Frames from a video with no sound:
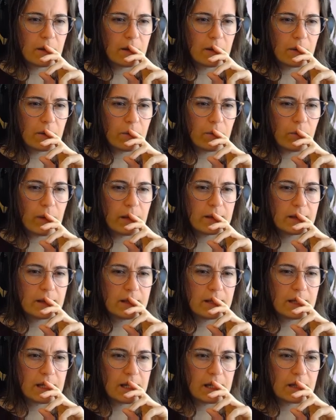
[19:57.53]
One
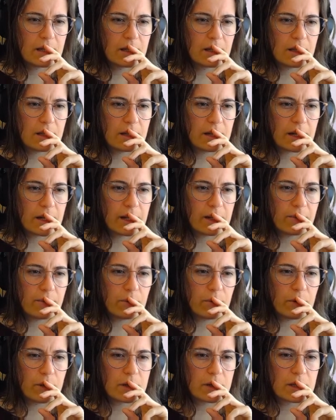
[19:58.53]
thing that I
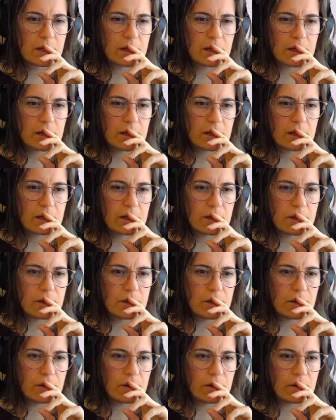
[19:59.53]
want to
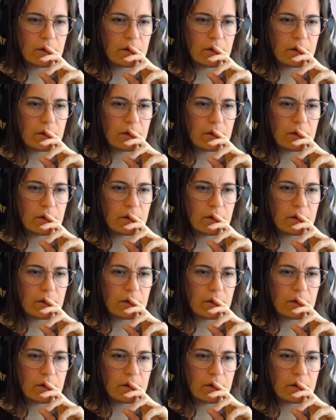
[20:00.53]
do